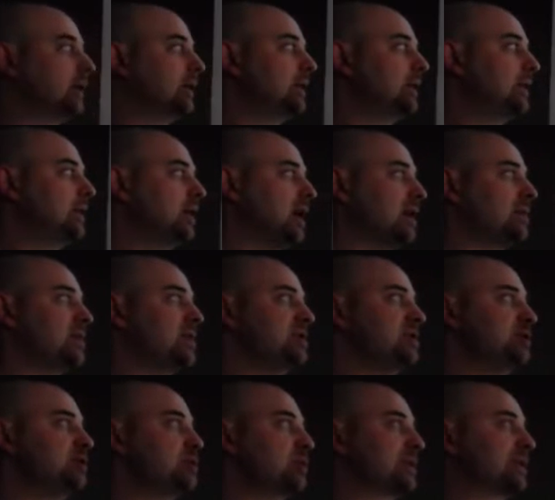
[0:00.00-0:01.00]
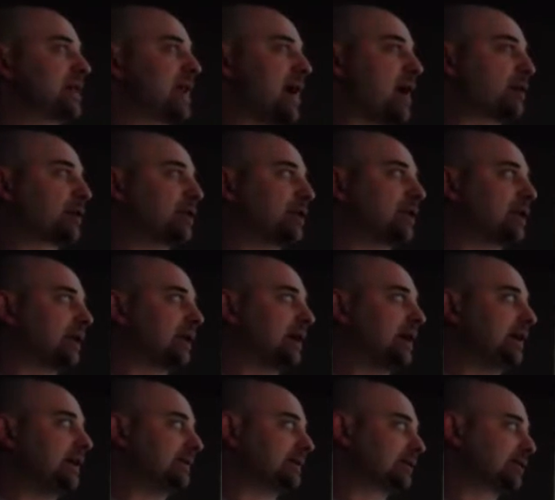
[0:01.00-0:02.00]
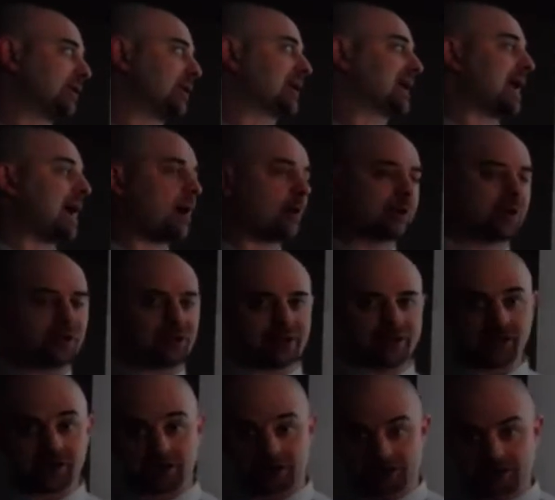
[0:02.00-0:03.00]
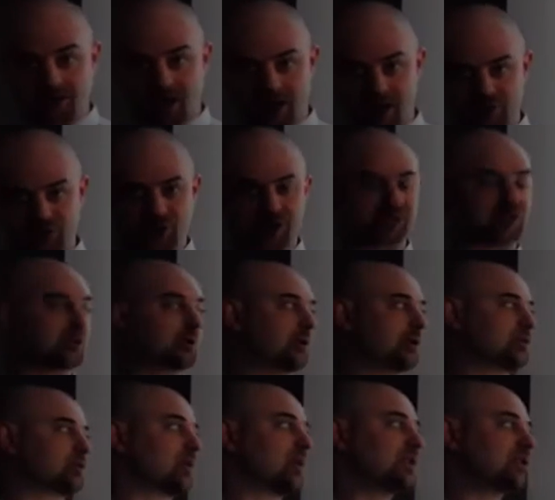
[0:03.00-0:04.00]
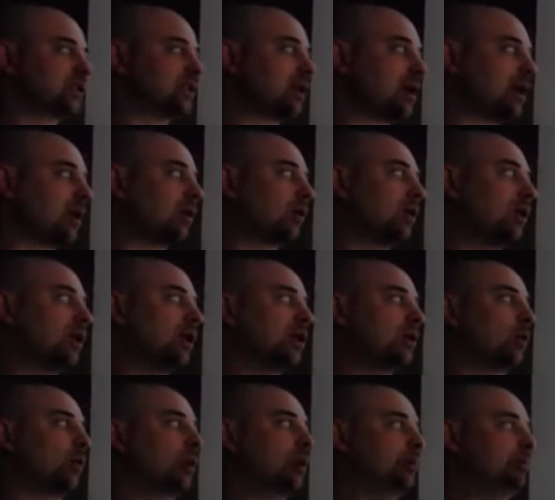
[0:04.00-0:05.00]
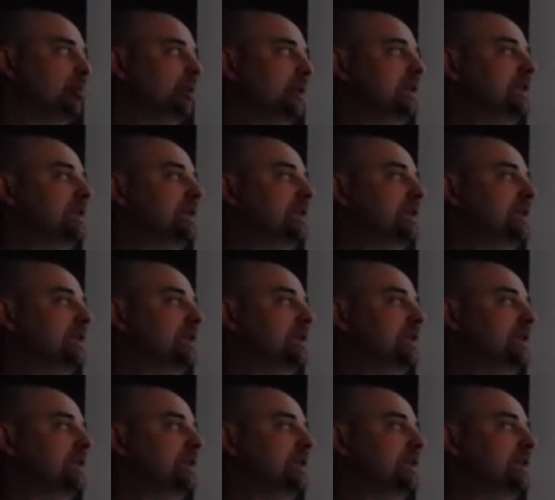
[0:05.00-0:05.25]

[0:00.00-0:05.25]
And then you would calculate, so a calculated contrast to noise ratio would be